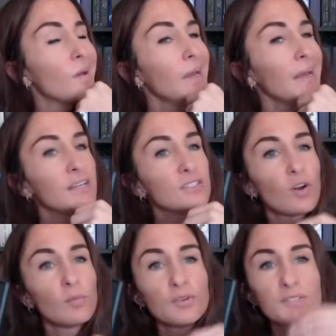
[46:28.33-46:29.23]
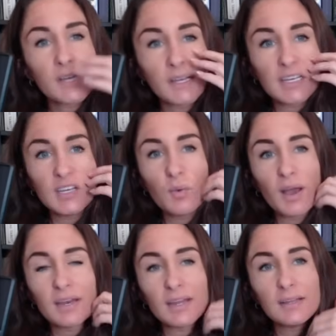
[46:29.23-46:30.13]
It's almost like he
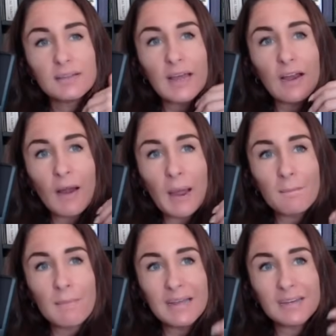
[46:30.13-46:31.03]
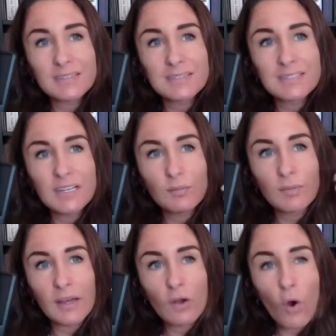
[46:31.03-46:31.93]
went in there and made it seem
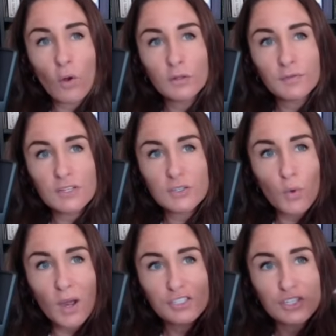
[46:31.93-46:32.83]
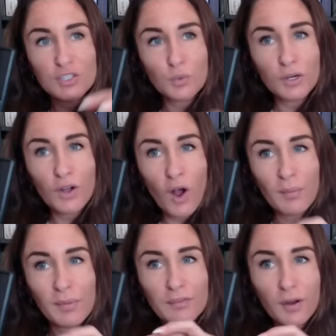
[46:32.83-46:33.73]
like all of these questions were
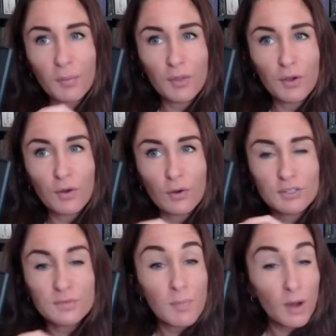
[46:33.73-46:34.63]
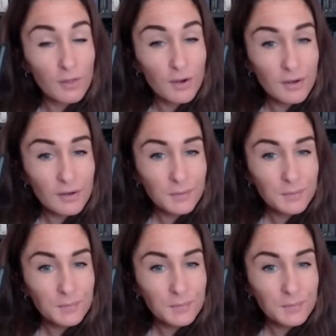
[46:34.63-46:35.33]
coming from the girl's mother.